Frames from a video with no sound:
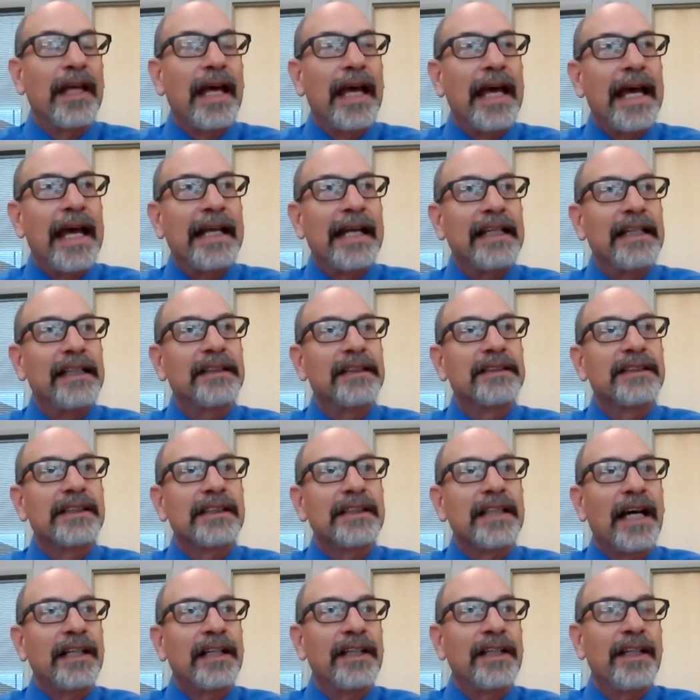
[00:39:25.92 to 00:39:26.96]
Any
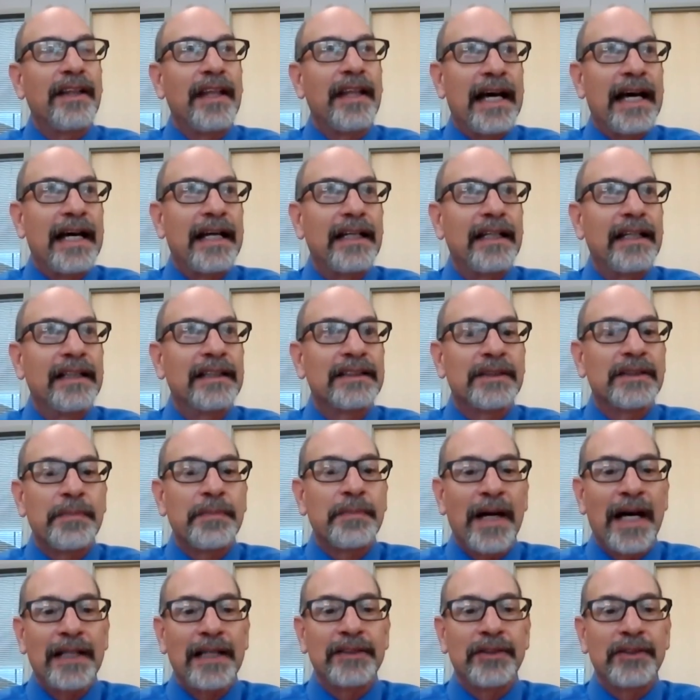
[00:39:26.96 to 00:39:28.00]
study that
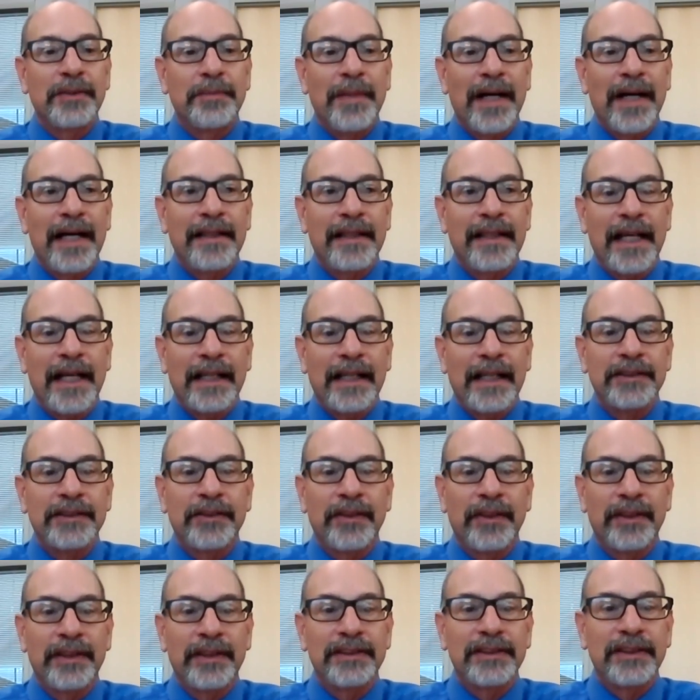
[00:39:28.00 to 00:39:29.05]
is sponsored by the
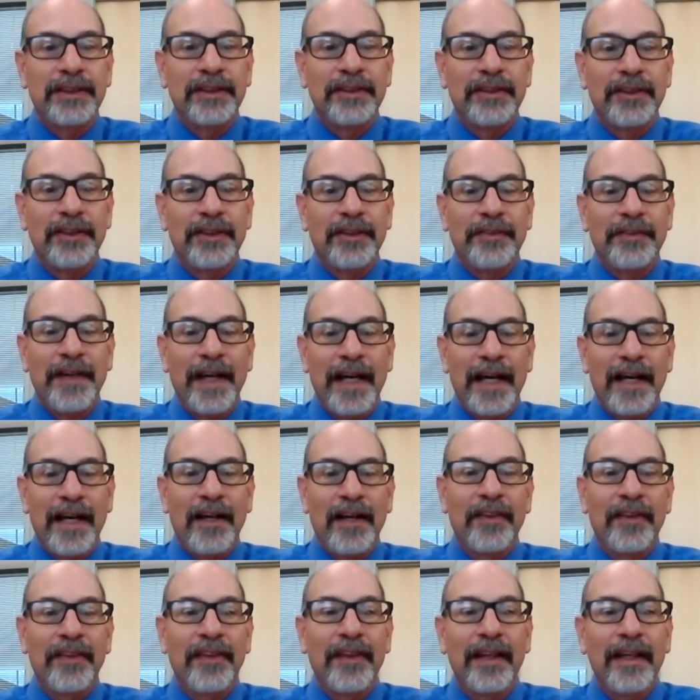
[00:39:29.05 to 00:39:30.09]
National Institute of
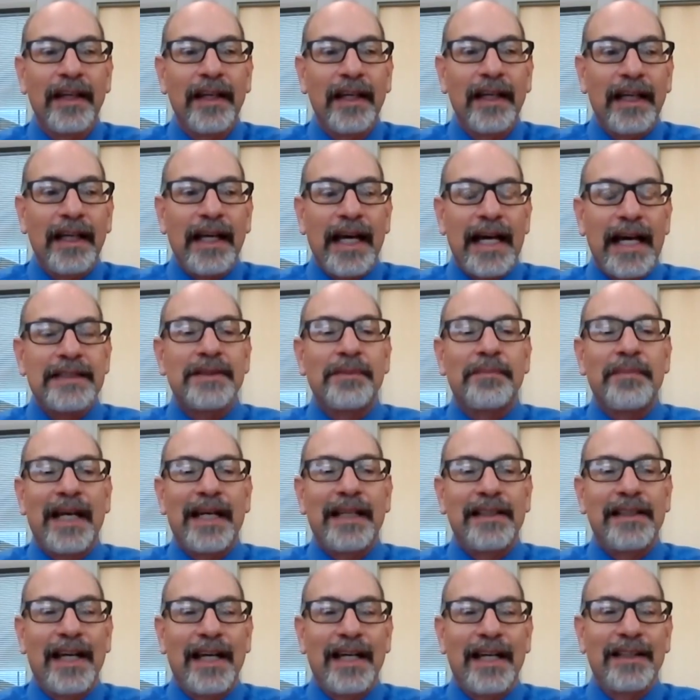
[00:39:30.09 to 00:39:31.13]
Health has a
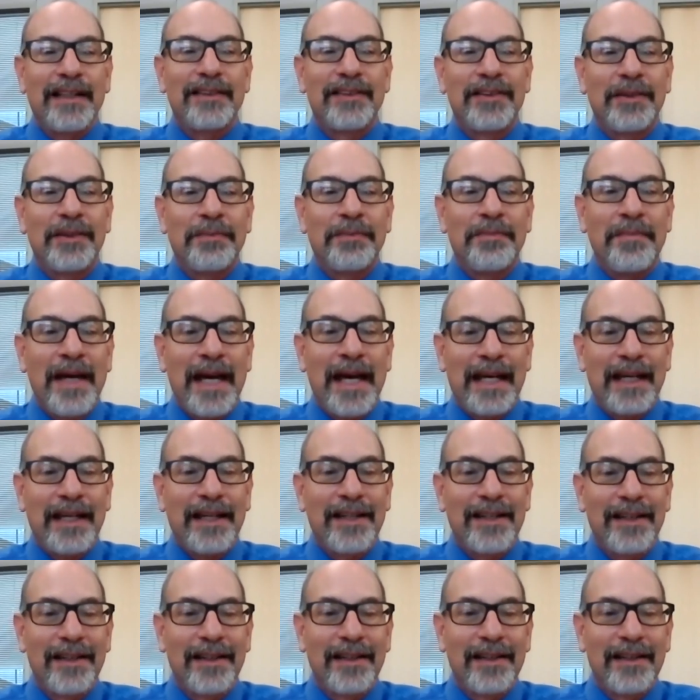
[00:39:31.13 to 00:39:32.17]
mandate to
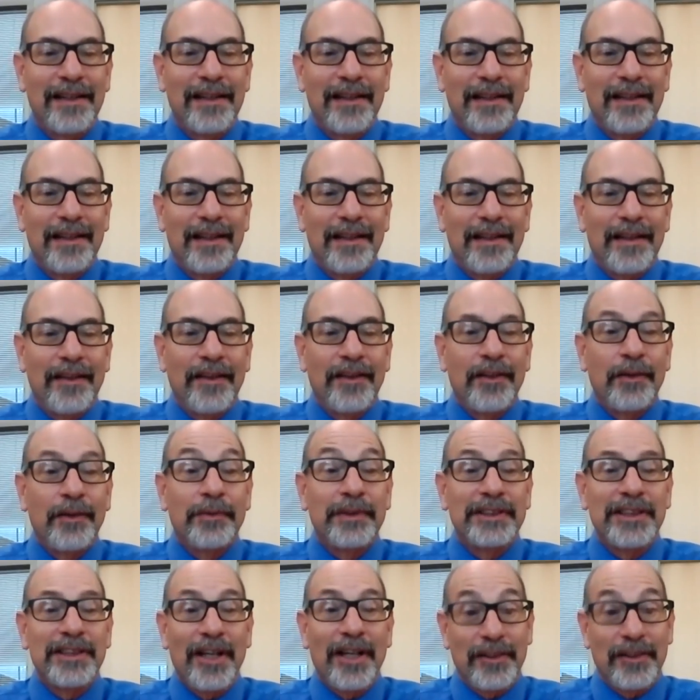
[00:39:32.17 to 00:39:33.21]
make the
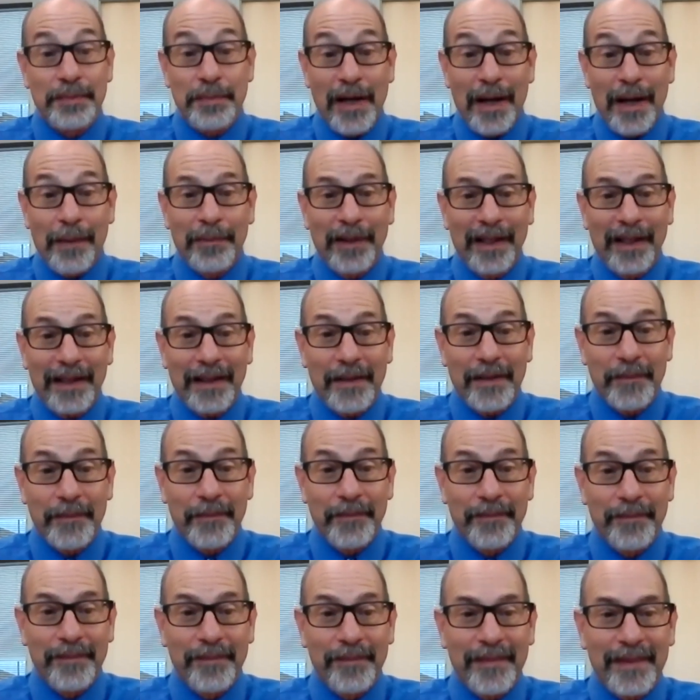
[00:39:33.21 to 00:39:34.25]
results public.
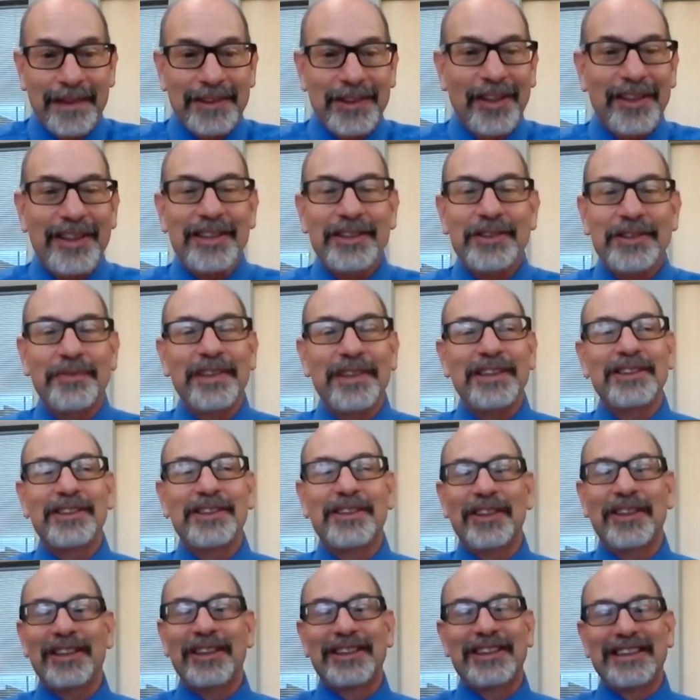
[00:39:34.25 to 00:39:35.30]
So this
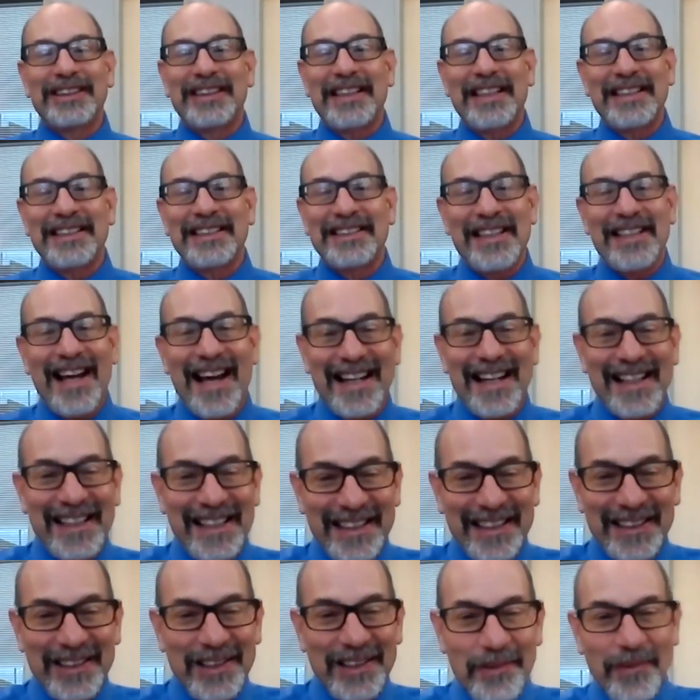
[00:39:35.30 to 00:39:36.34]
research is not
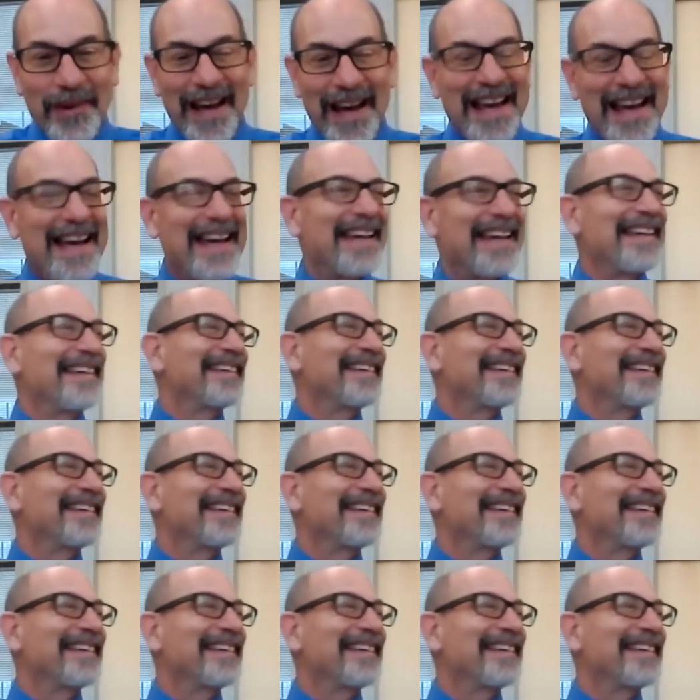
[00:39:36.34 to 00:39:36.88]
hidden away.